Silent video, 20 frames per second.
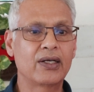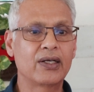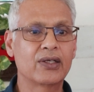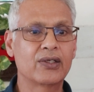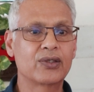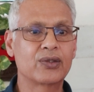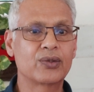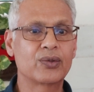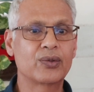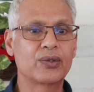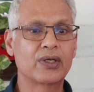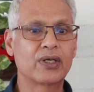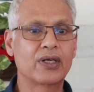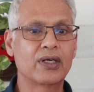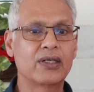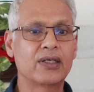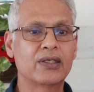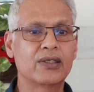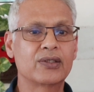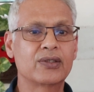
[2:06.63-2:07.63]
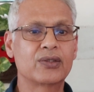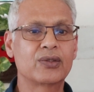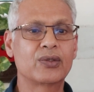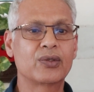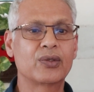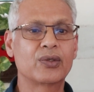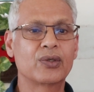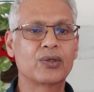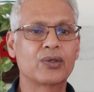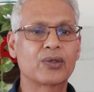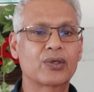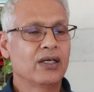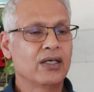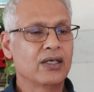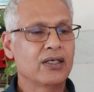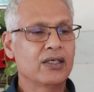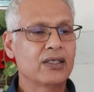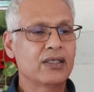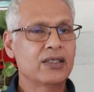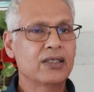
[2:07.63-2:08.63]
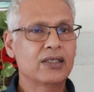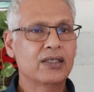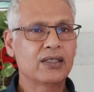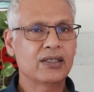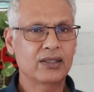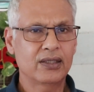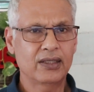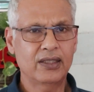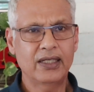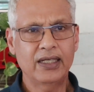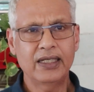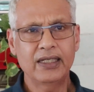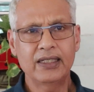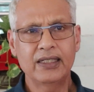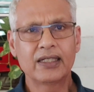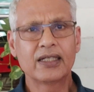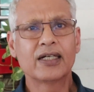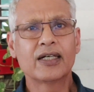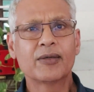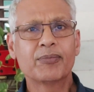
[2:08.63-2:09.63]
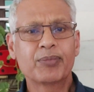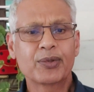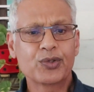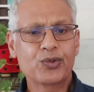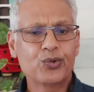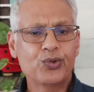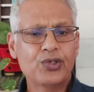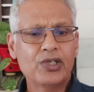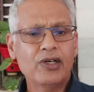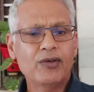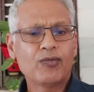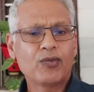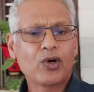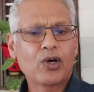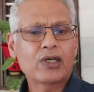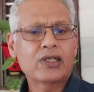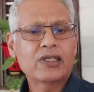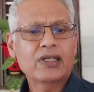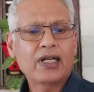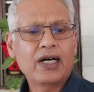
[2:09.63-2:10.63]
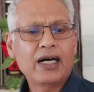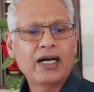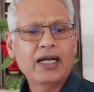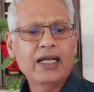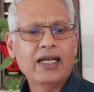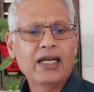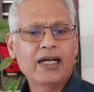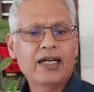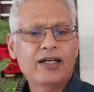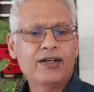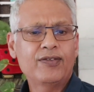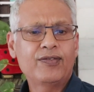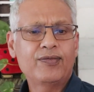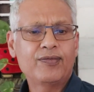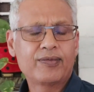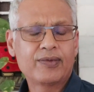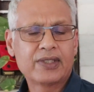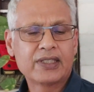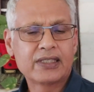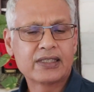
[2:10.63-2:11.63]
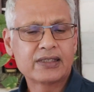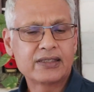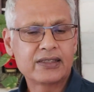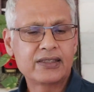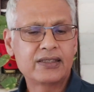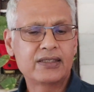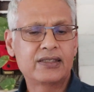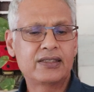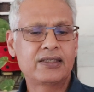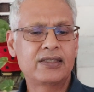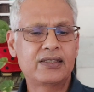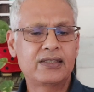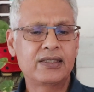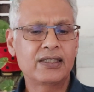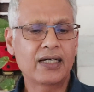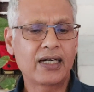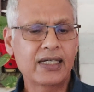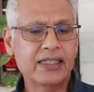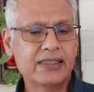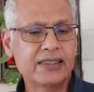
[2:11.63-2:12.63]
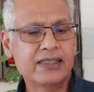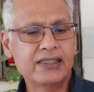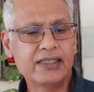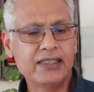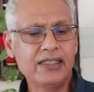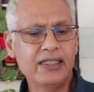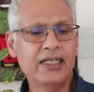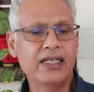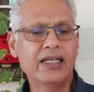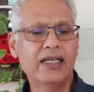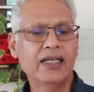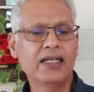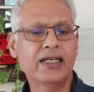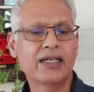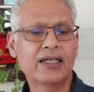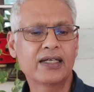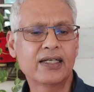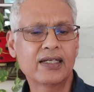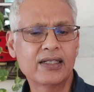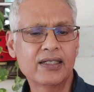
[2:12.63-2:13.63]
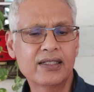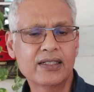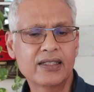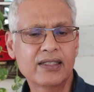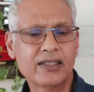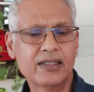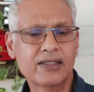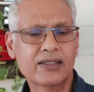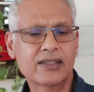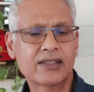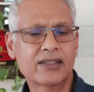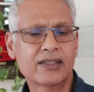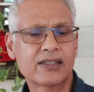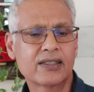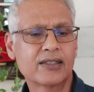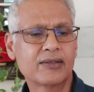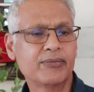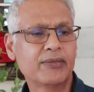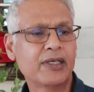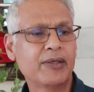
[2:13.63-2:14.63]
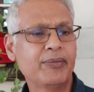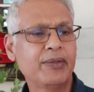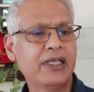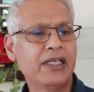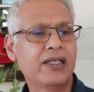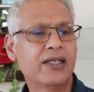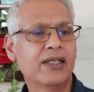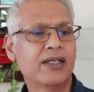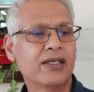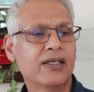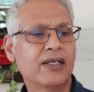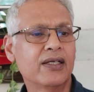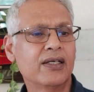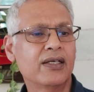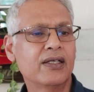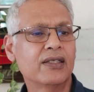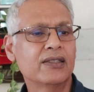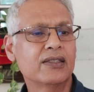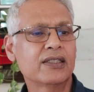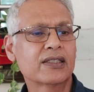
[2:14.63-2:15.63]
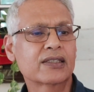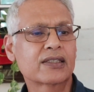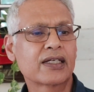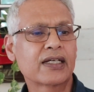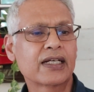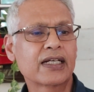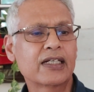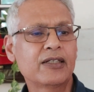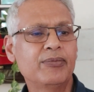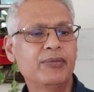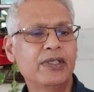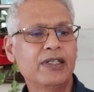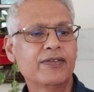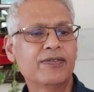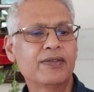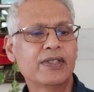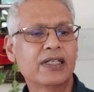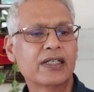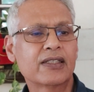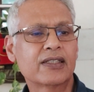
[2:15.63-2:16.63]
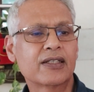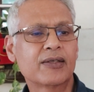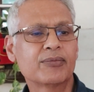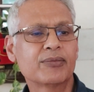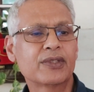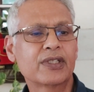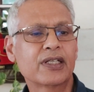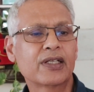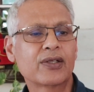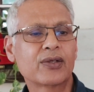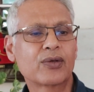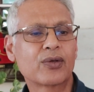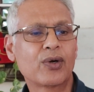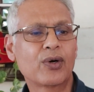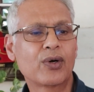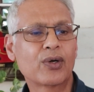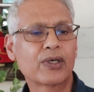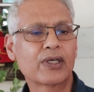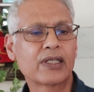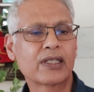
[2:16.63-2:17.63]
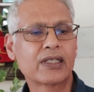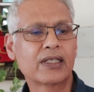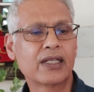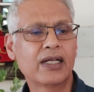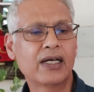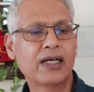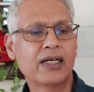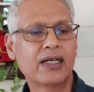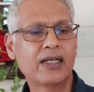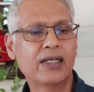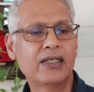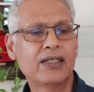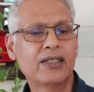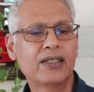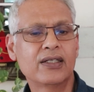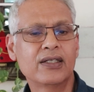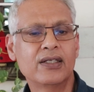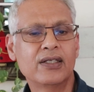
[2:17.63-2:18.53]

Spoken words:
Understood. Pratyusha, what I have I see here is maybe just correct me if there is something wrong in that.